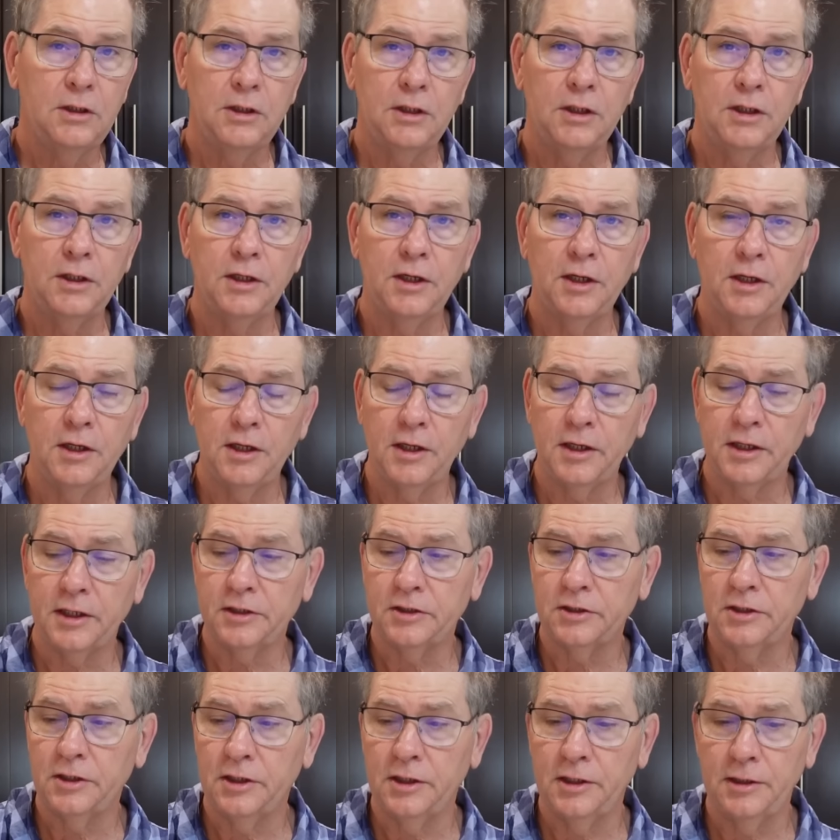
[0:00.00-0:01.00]
And then, like I
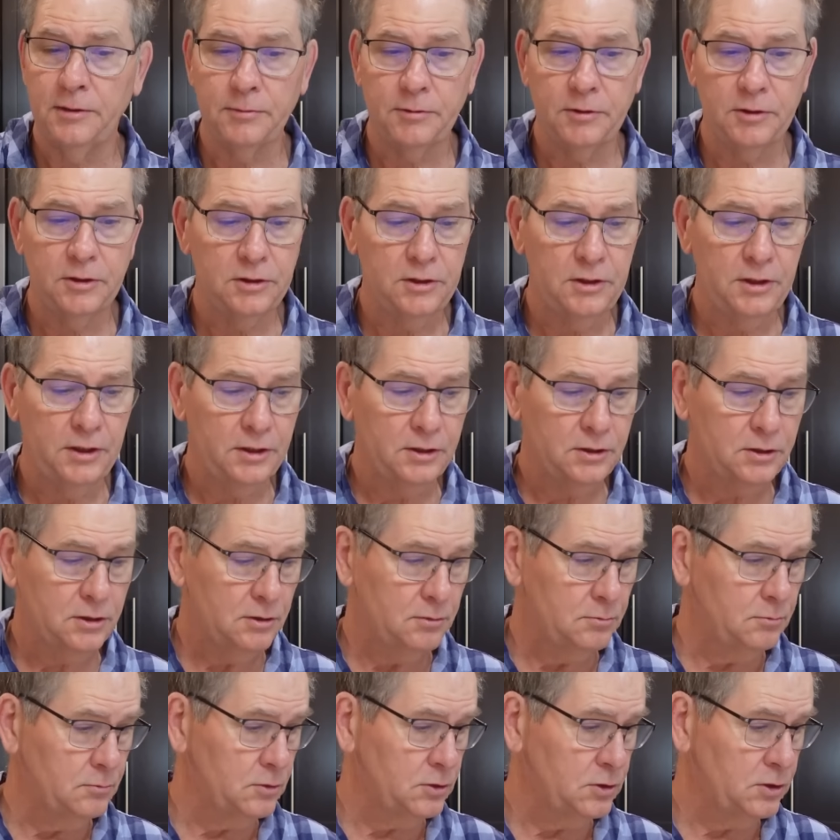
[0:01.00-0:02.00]
said, I am gonna take
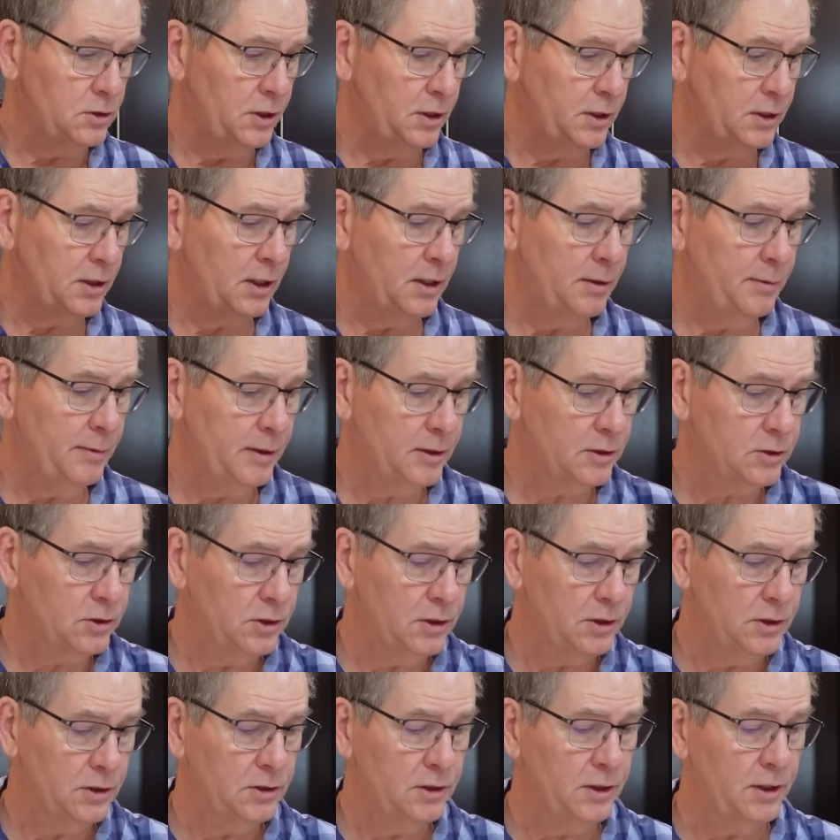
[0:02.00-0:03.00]
some shake. I'm actually
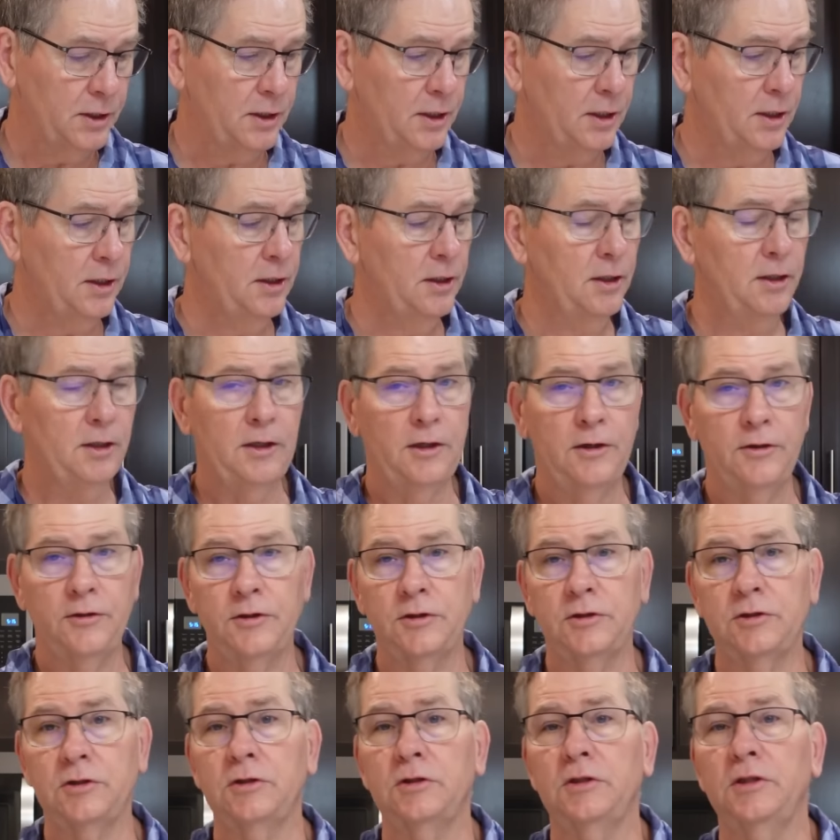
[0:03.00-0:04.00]
gonna take this
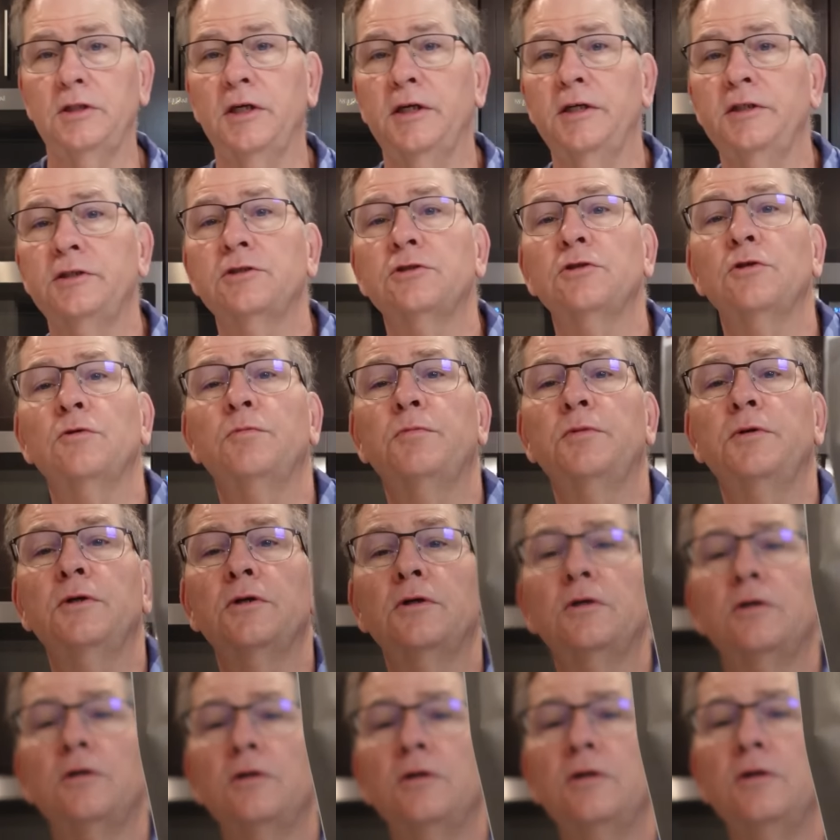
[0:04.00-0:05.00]
is the ISO
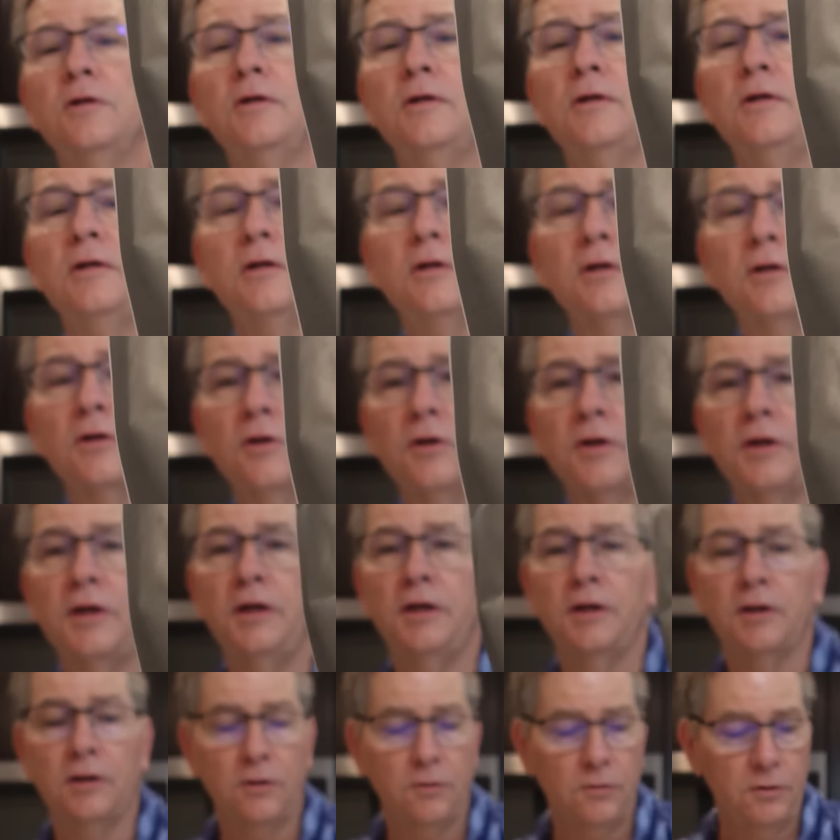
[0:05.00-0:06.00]
Pure cookie
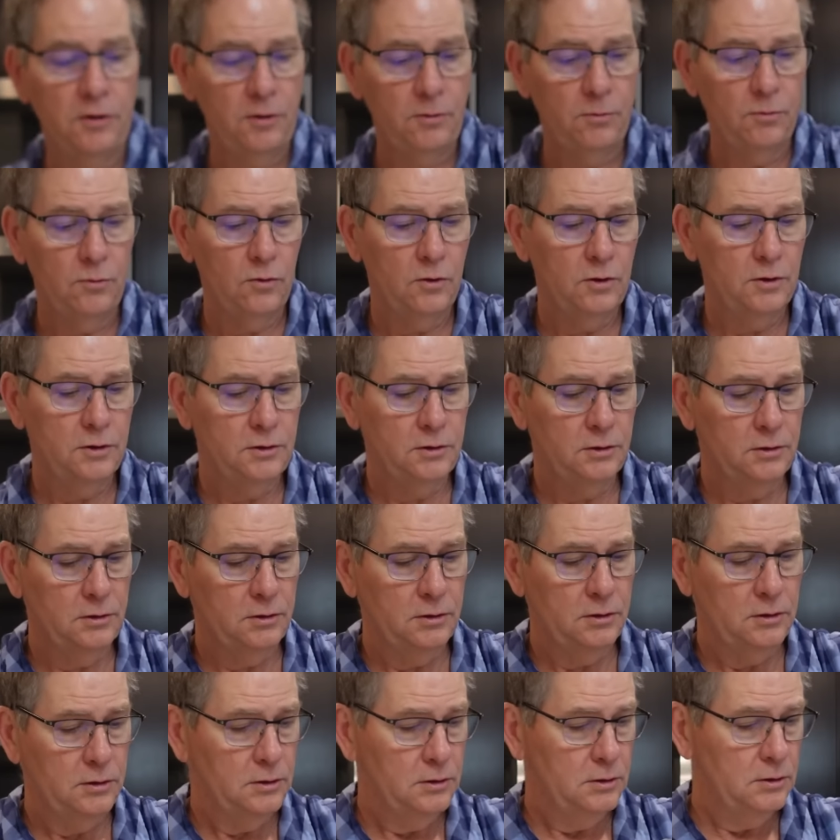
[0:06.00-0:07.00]
and cream one.
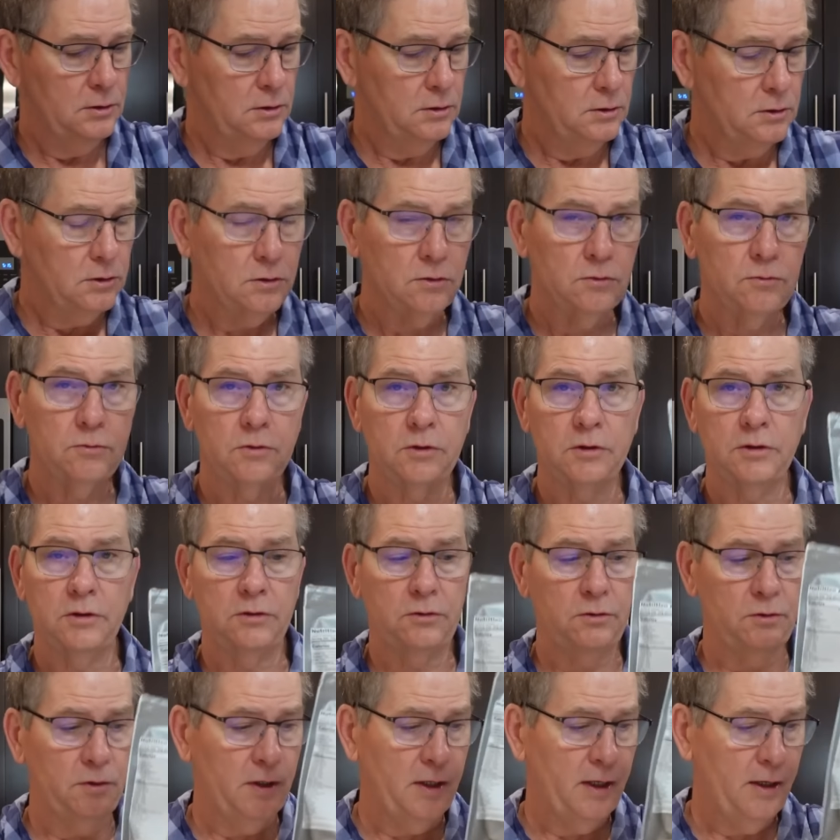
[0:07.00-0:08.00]
So we're gonna
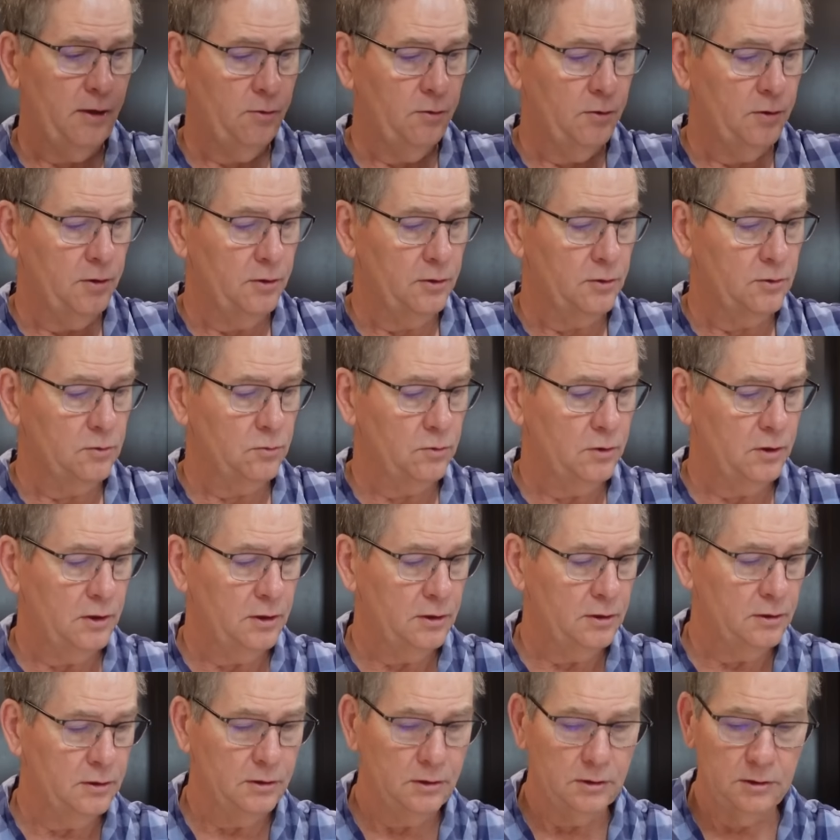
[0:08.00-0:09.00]
do that one as
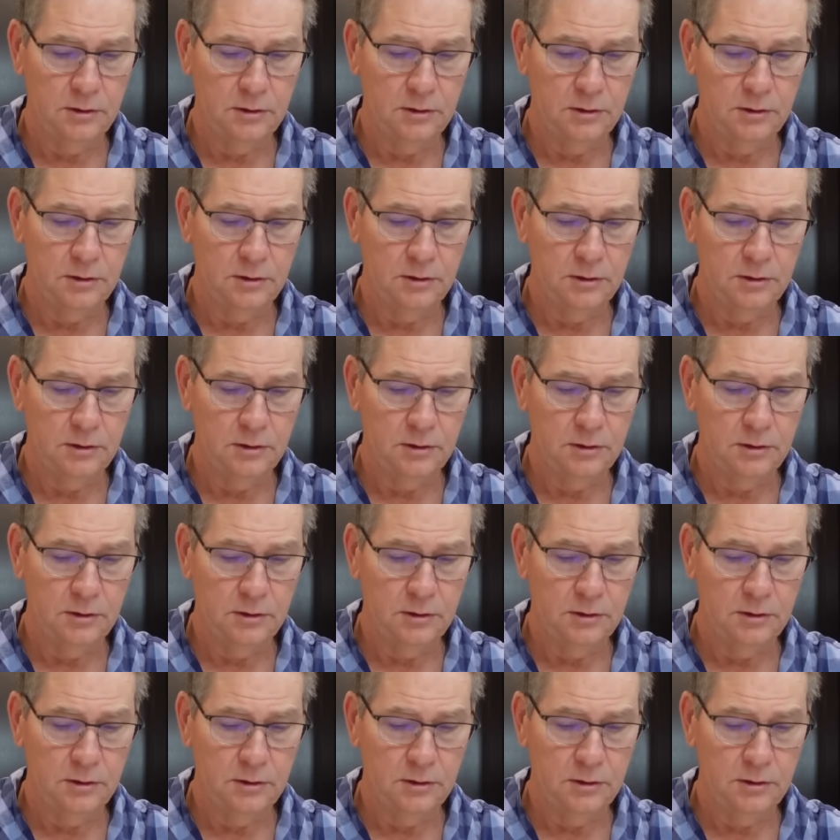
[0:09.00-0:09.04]
well.